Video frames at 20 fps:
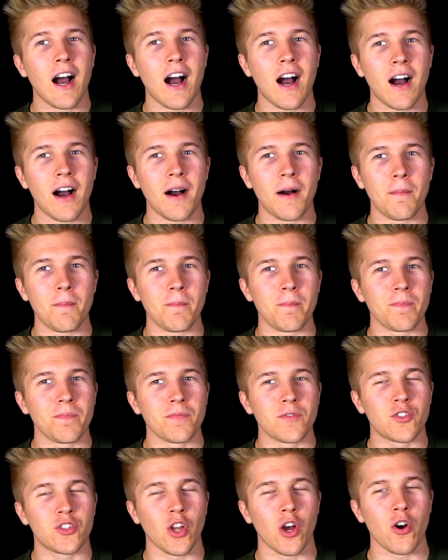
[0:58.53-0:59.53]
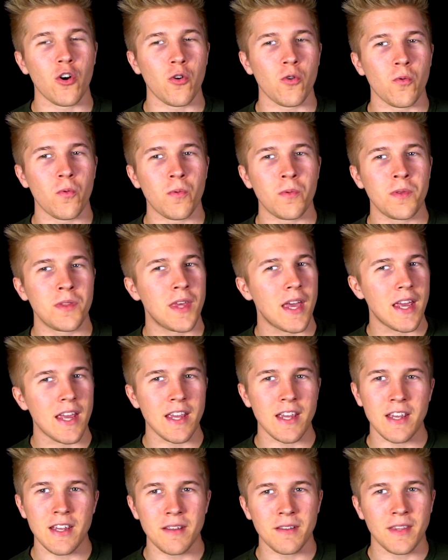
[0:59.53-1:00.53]
Um, so
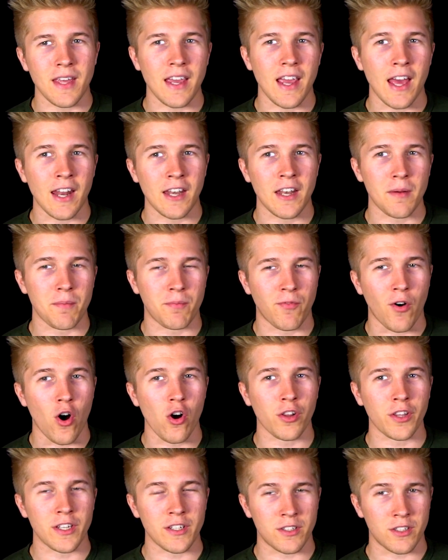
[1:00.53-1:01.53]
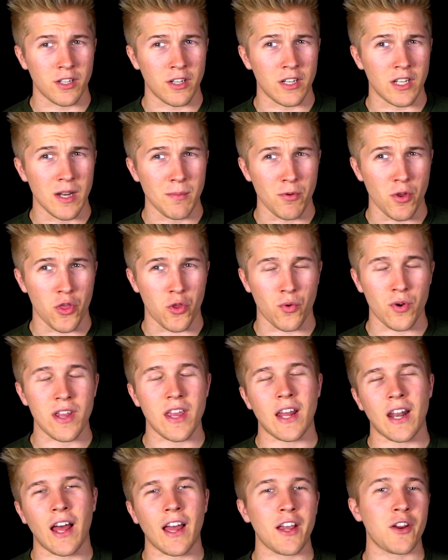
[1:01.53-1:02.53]
they they ended up falling to number
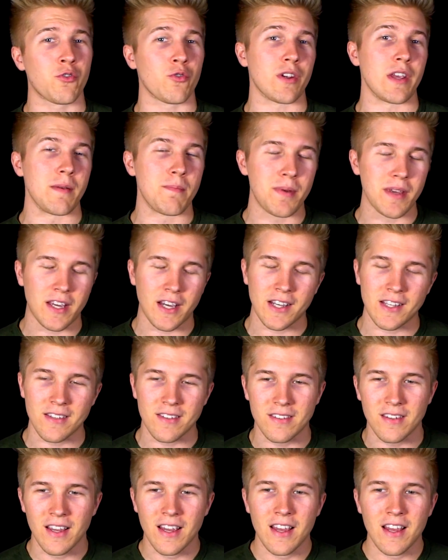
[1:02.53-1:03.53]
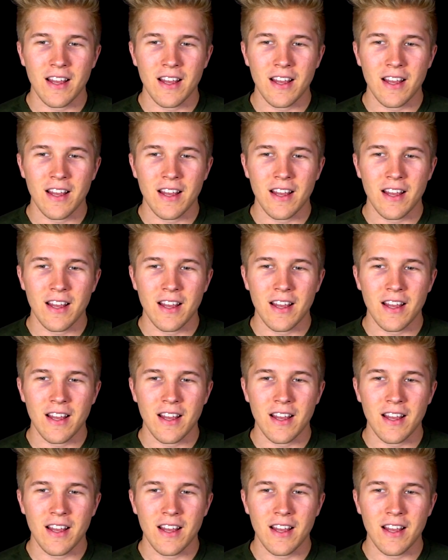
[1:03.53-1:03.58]
three, and I agree because,